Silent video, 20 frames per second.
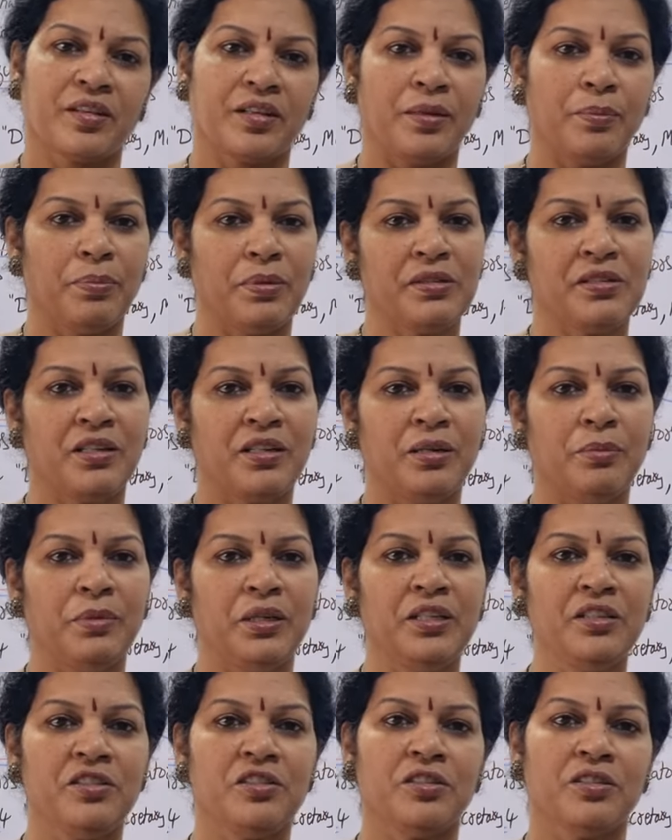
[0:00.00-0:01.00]
Compulsory
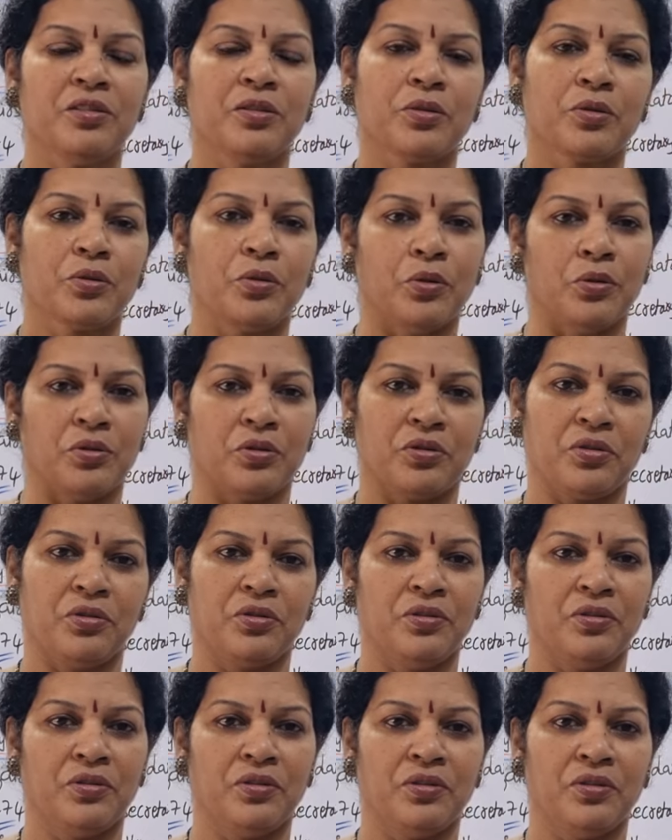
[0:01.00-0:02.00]
means court,
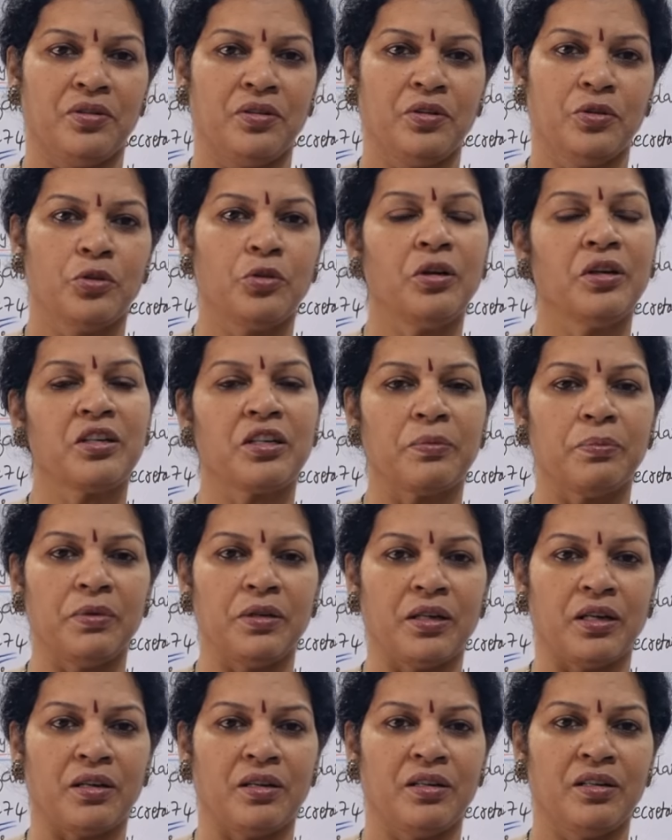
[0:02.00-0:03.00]
through a
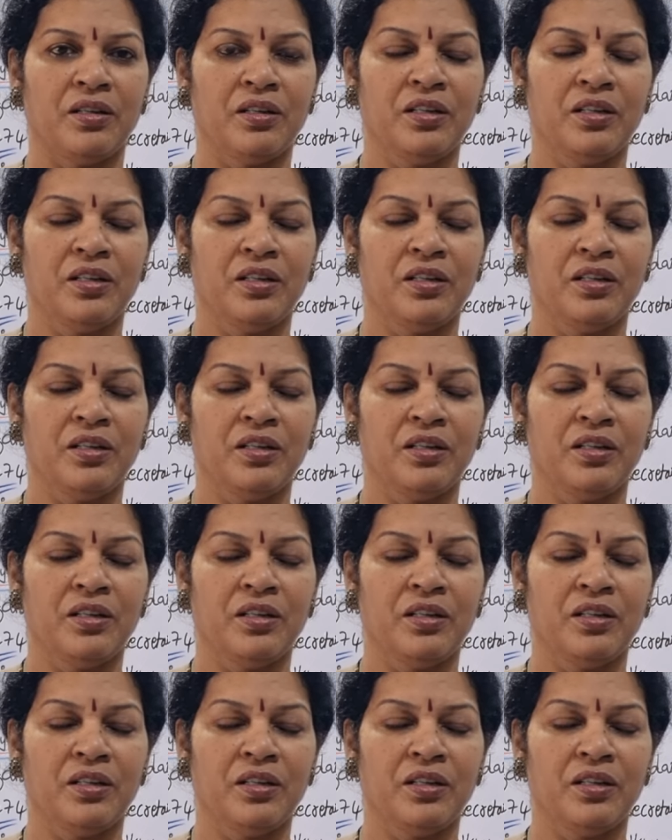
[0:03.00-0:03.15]
tribunal.